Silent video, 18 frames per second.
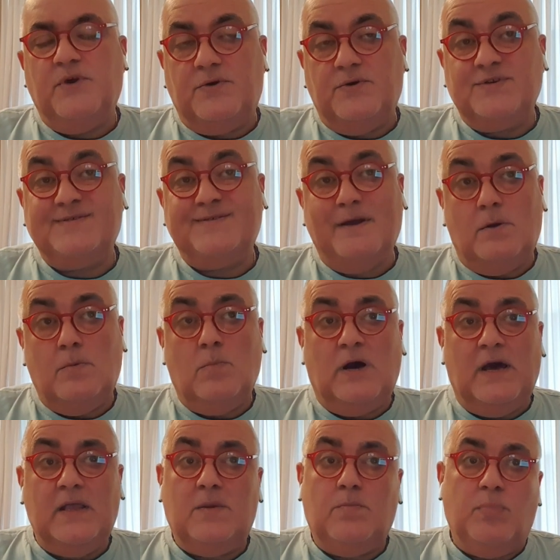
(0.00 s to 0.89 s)
because there
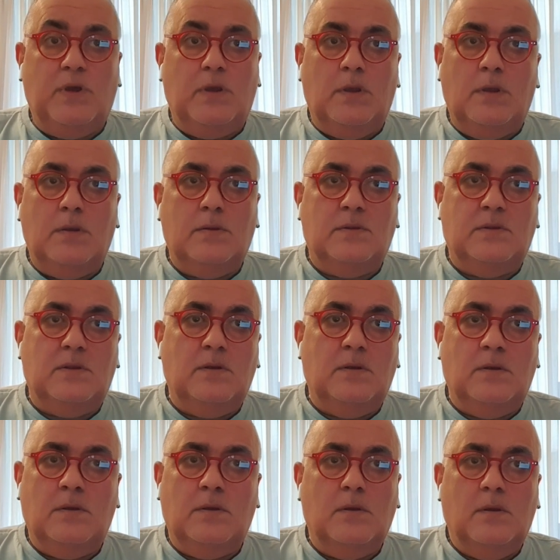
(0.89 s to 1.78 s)
might be
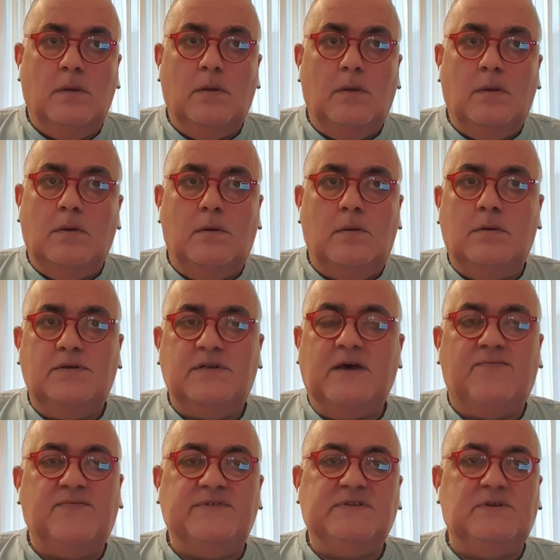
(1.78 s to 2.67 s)
the
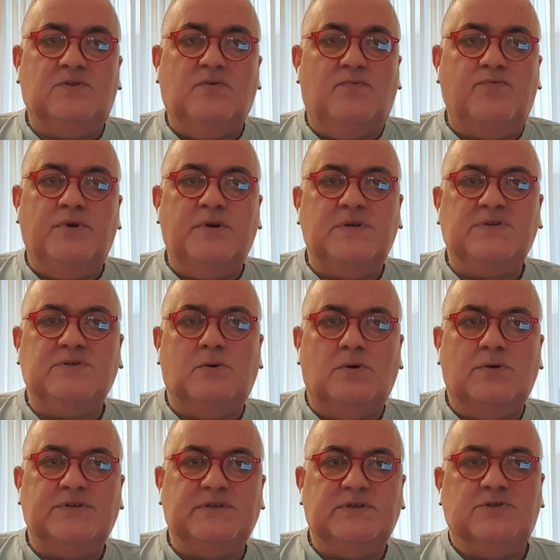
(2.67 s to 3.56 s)
deficit of
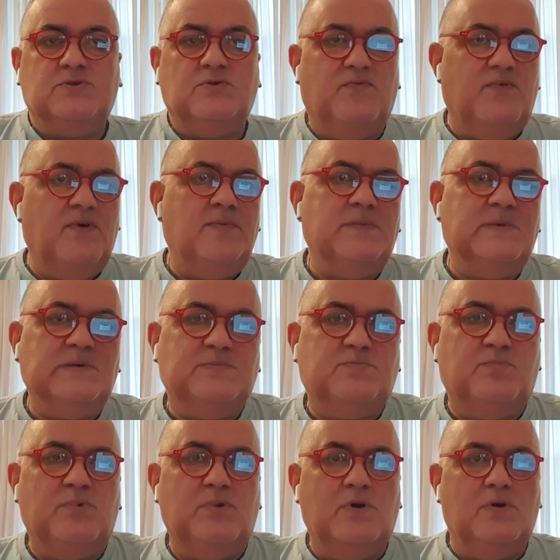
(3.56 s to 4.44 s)
resources to feed
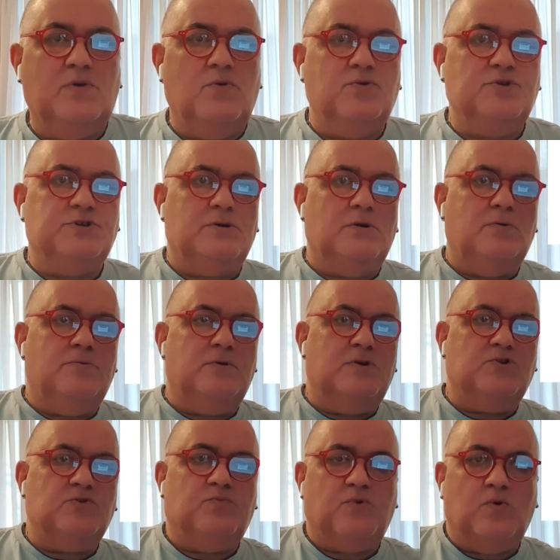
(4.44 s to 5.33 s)
these new
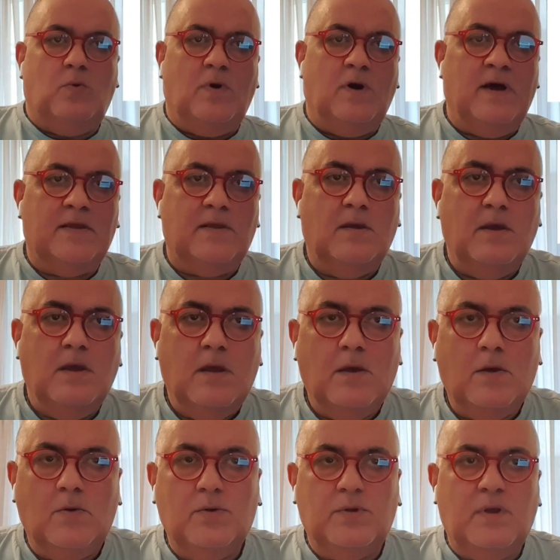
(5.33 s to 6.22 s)
children, to provide
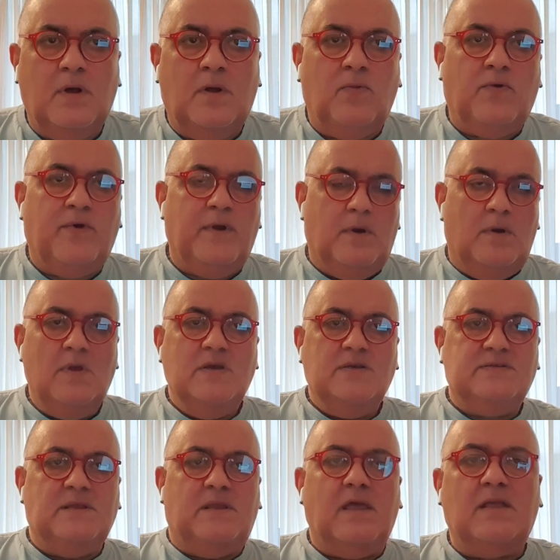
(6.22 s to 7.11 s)
good health care.
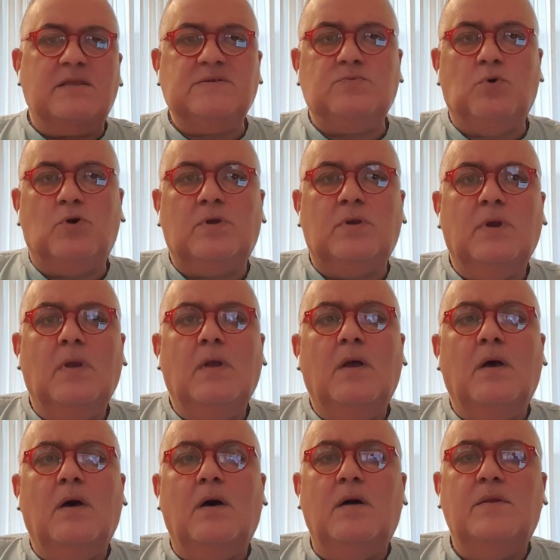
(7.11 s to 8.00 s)
So that's what
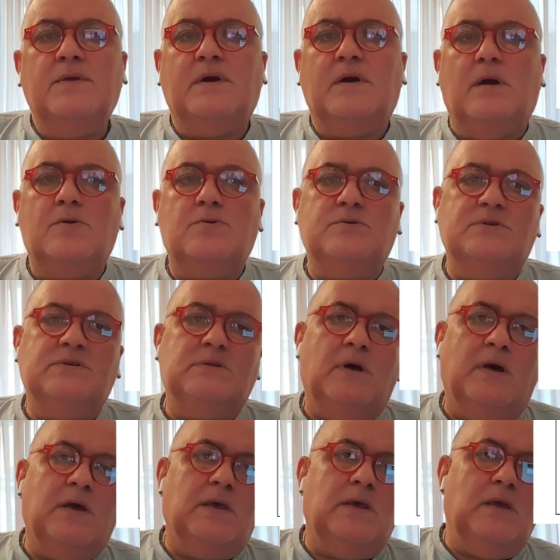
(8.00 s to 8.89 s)
the countries
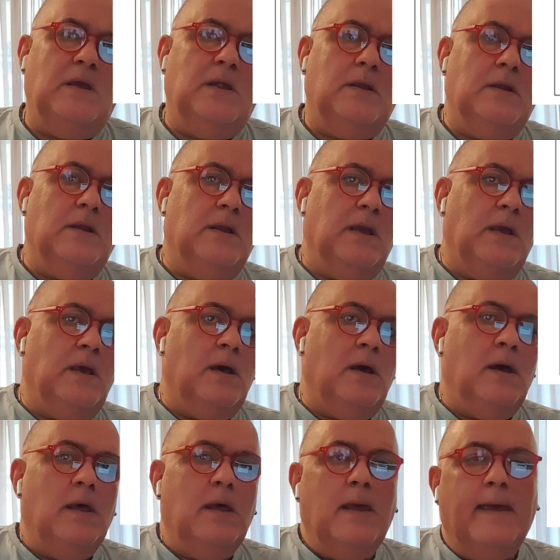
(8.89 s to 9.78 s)
like
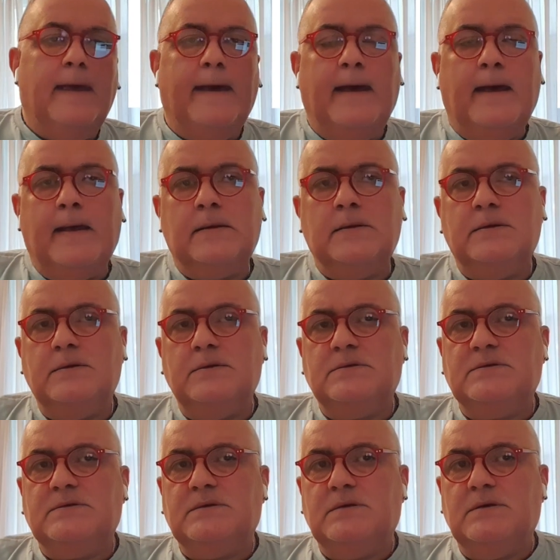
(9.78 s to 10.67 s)
India
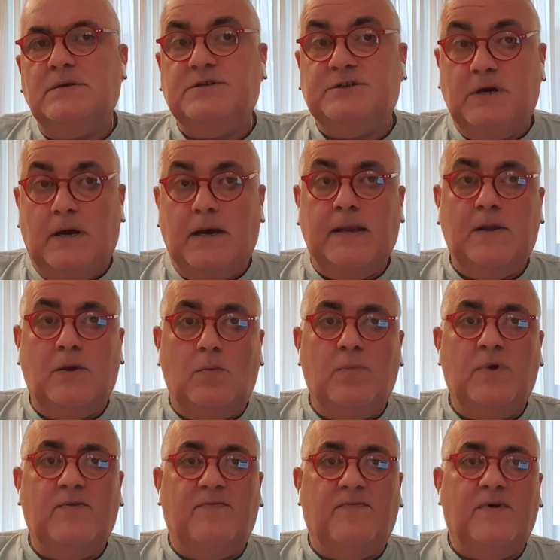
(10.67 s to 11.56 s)
and China
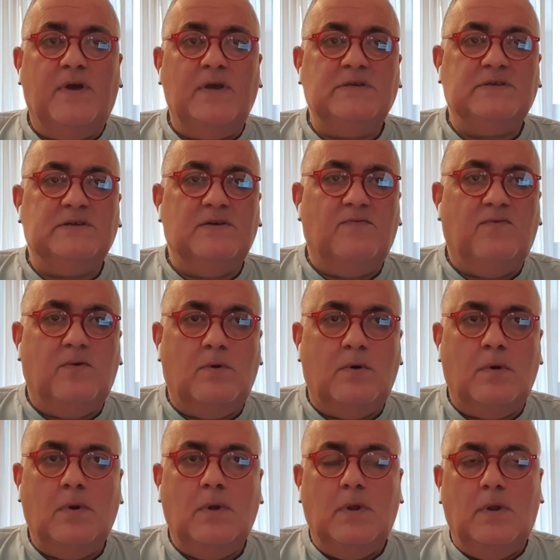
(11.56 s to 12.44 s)
have been facing
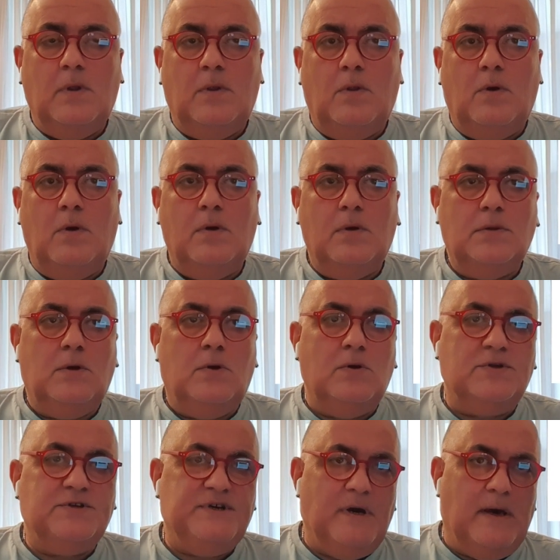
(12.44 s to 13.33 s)
for a
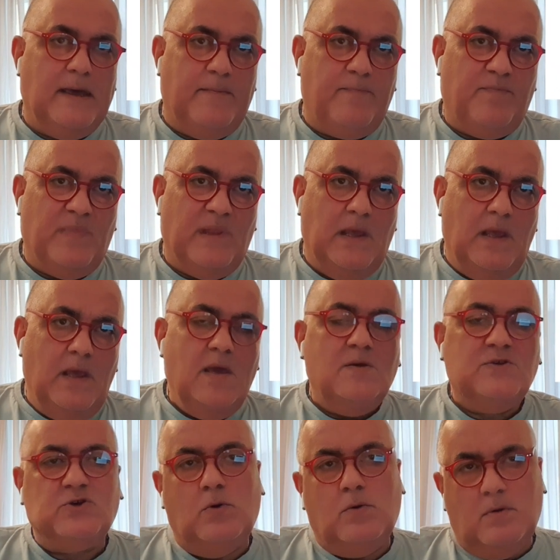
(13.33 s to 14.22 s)
long time.
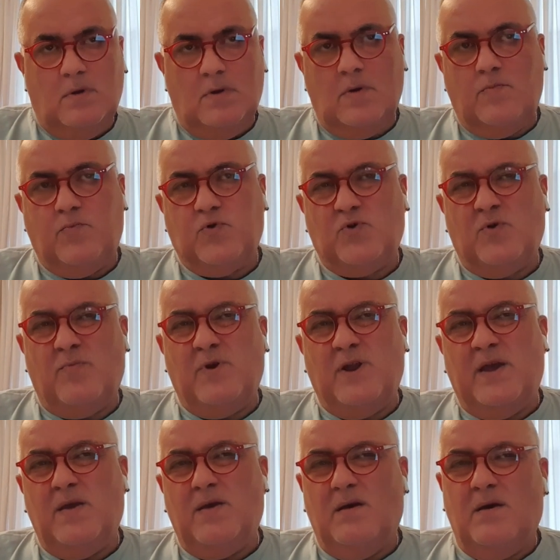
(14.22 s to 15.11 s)
So
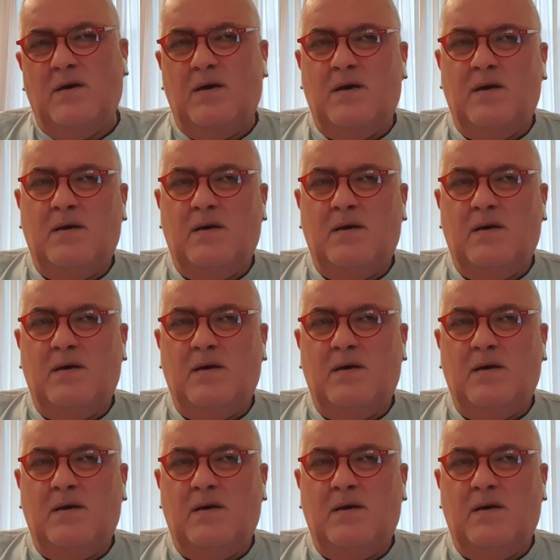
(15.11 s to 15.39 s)
probably